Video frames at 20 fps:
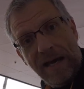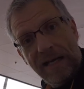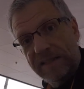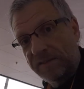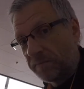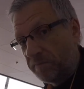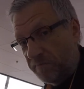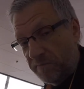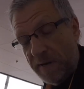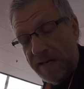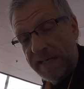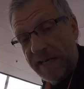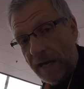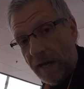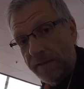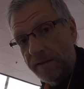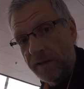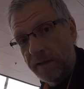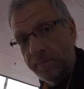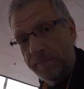has many
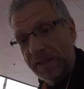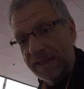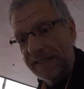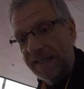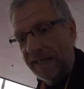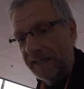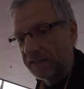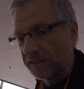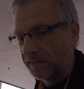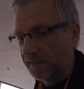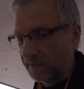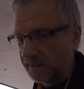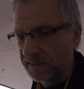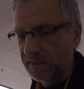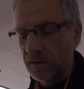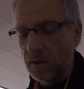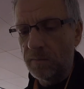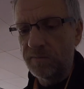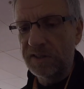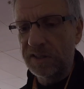other implications.
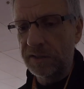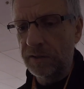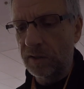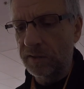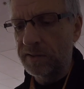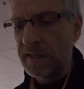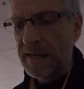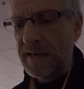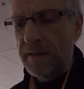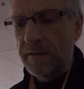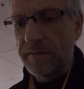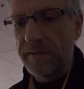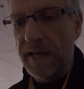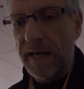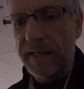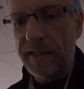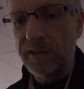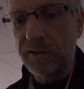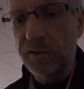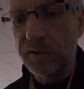It's obviously not
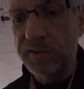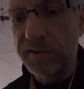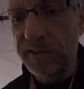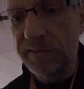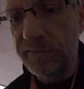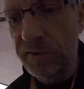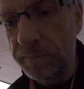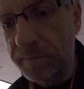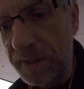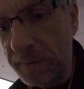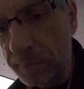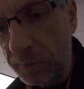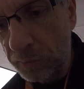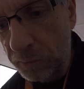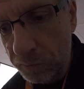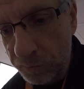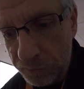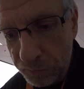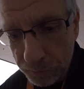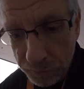that interesting for people
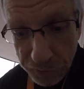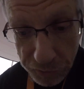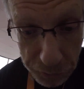who do